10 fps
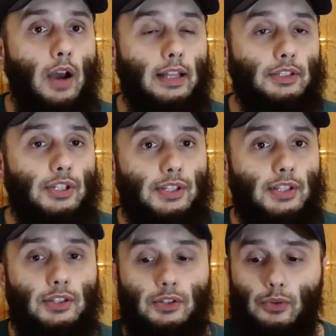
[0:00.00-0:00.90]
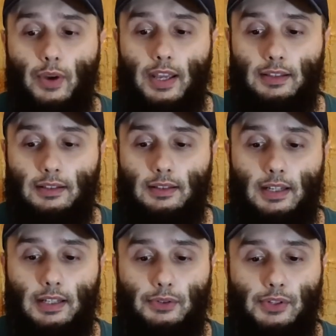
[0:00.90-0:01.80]
I just need to wait
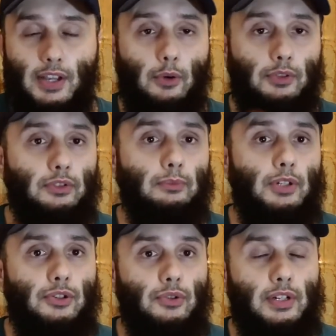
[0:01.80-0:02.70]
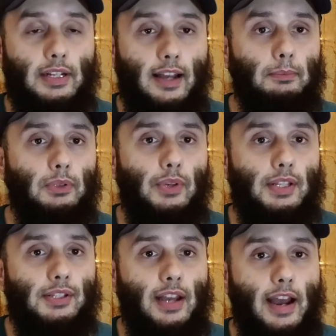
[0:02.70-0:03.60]
to see how it will mature in a couple
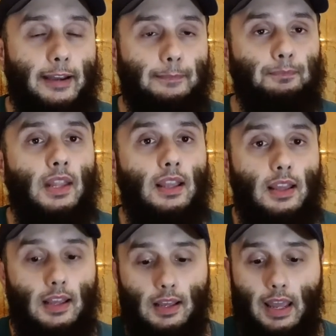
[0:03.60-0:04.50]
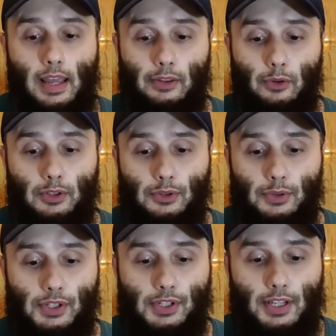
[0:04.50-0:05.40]
weeks' time, and
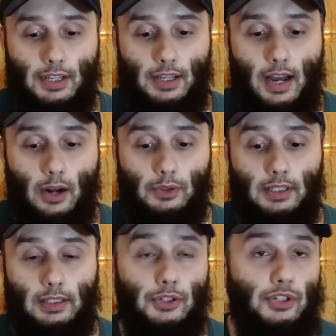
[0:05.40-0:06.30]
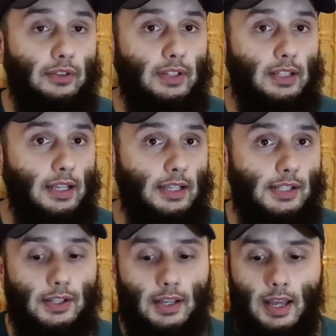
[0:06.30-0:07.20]
also see how the longevity
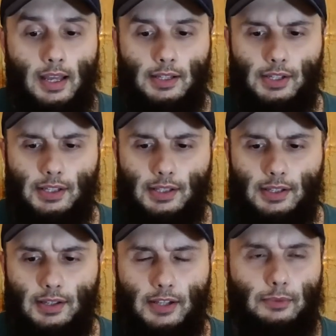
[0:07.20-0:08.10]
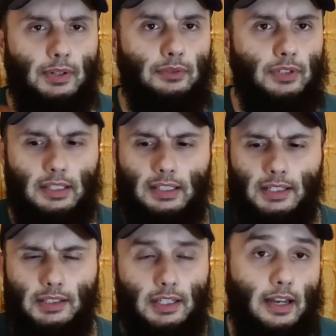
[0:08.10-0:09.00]
is. Since, as per
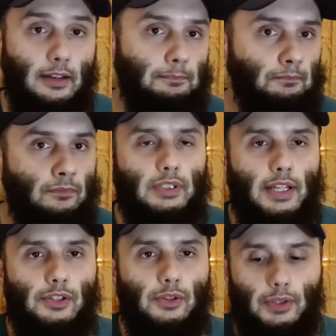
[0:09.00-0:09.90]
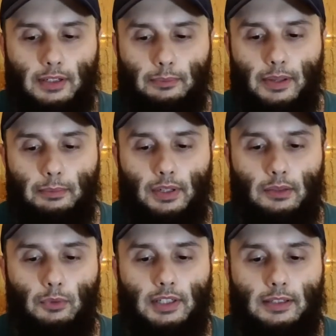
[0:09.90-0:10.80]
Fragrantica, what I saw there,
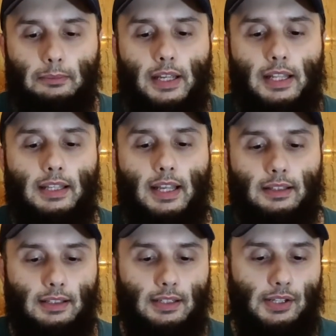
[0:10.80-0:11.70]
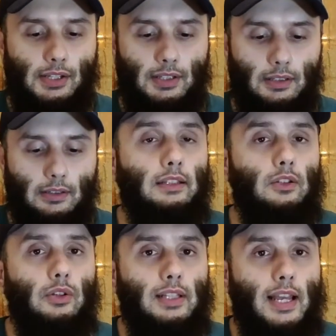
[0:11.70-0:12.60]
people were complaining that it isn't that
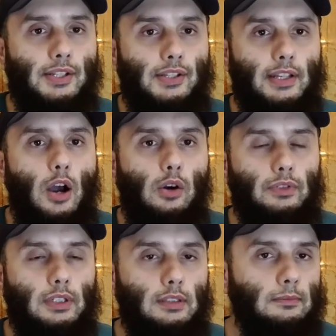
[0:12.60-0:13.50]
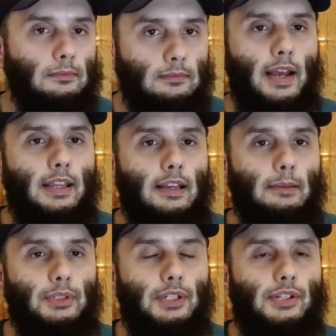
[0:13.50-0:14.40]
long lasting. However,
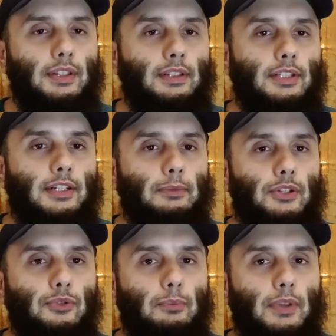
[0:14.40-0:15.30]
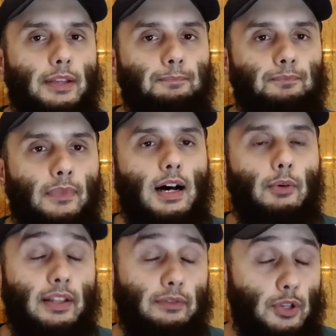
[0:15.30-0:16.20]
my personal recommendation would be
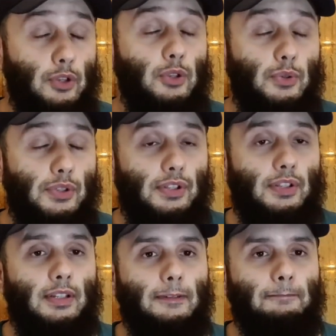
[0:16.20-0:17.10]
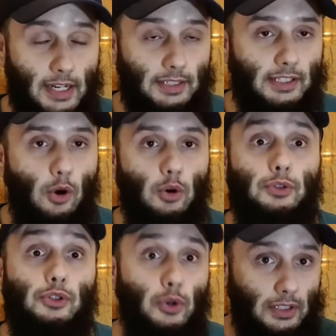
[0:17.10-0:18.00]
whenever you use Fragrantica or
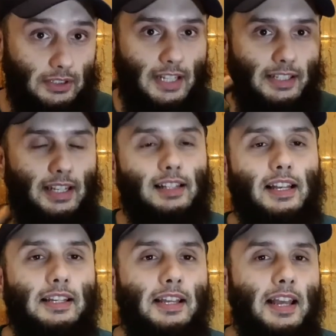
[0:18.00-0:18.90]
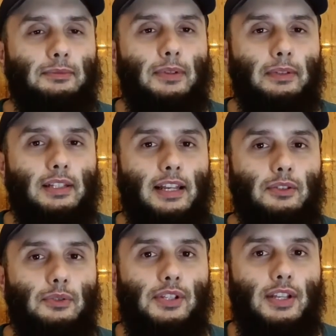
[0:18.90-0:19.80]
Troll Grantica, like other people like
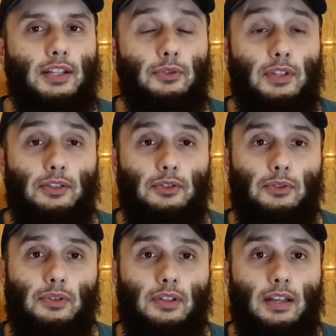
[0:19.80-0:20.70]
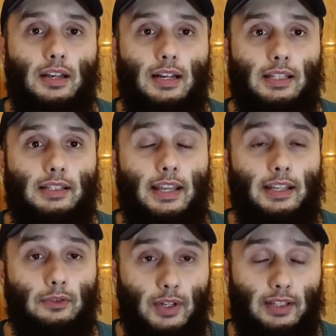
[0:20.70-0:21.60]
to see it, you need to
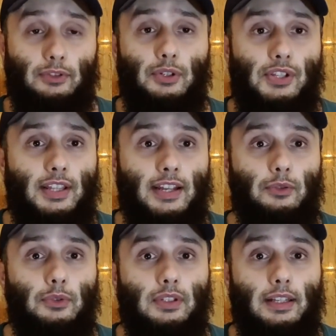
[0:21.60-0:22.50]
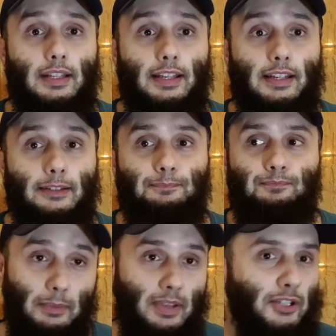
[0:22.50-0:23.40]
take whatever you see there with
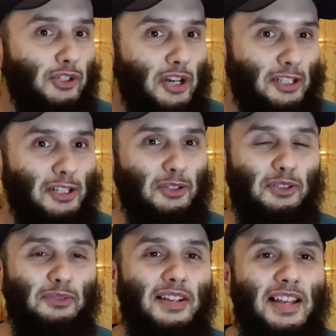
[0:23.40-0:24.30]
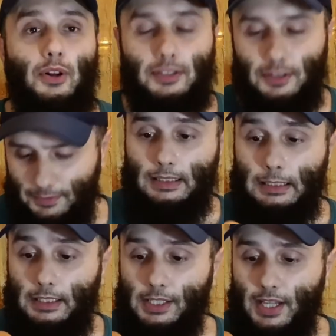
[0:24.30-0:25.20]
maybe a truckload of salt.
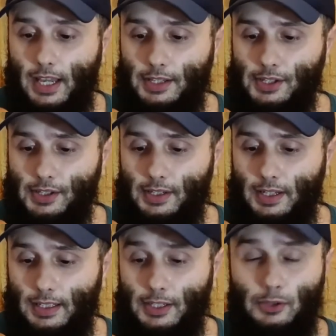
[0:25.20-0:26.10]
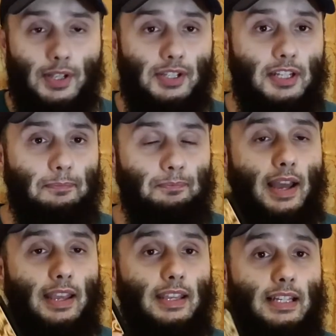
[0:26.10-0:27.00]
In this case, this was it.
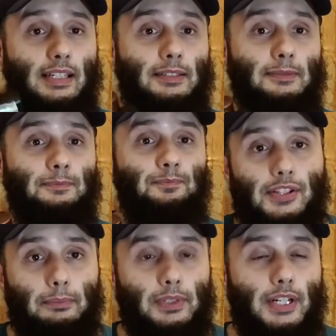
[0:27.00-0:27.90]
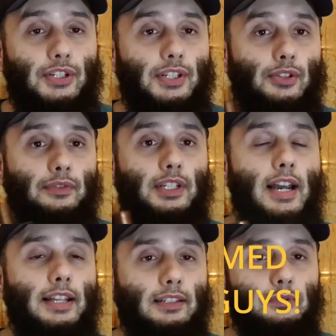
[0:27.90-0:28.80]
My first impressions of the
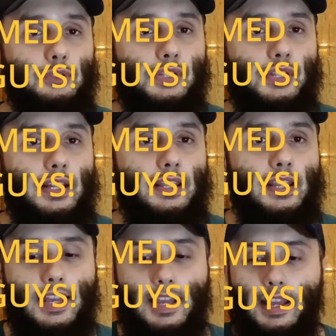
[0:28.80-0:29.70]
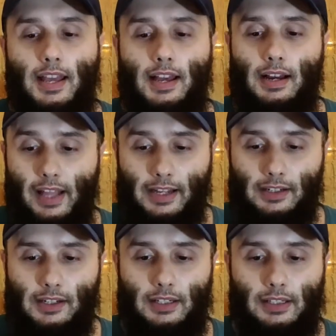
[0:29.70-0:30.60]
Qaed Al-Fursan
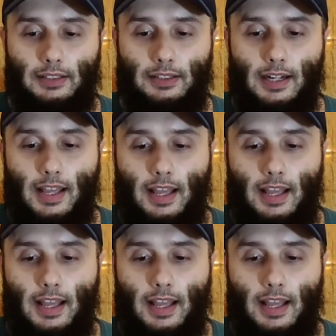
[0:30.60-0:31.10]
flanker.